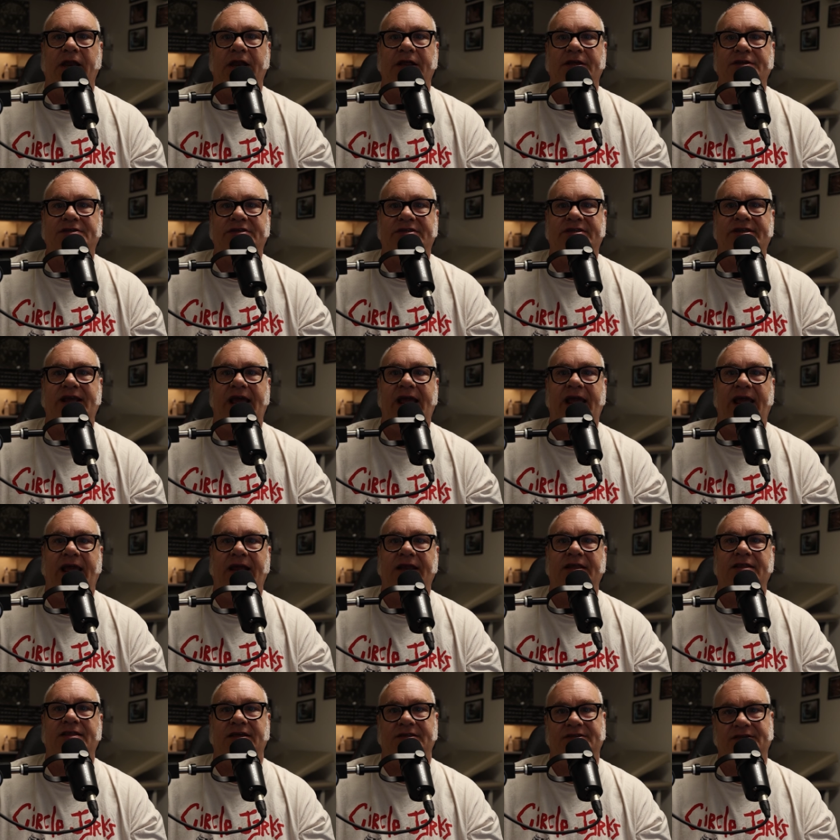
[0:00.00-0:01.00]
getting
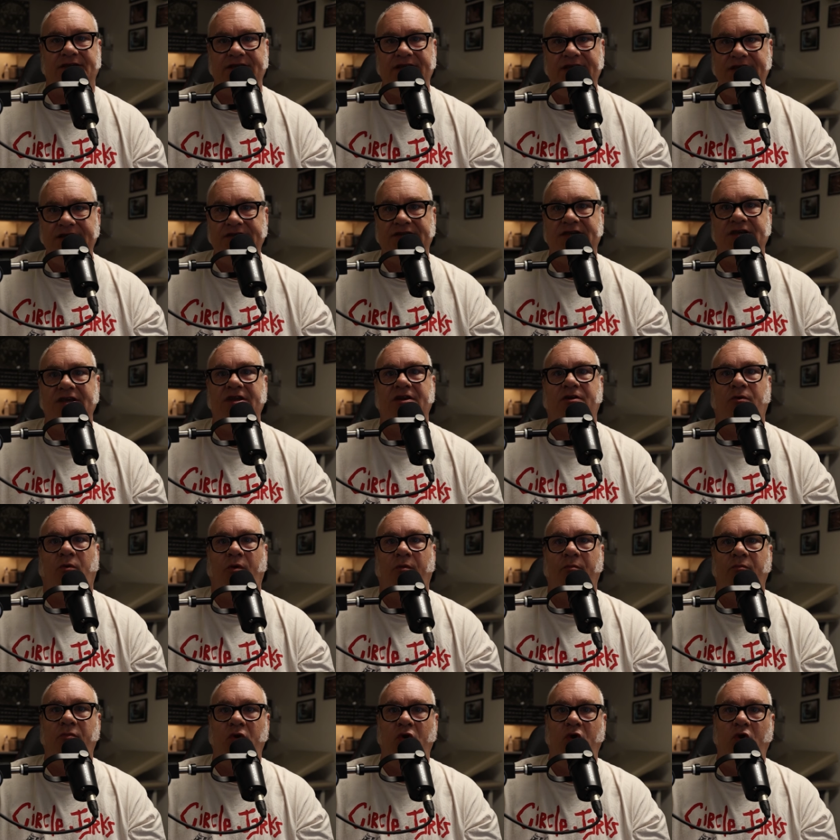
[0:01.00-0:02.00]
stained, that's easy to
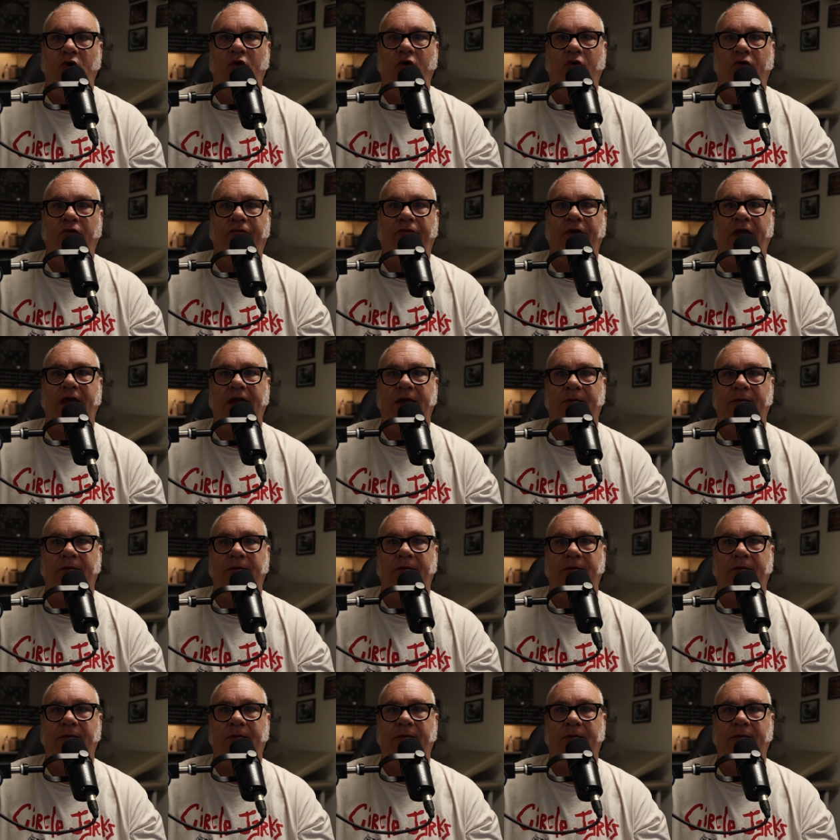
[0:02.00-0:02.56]
remove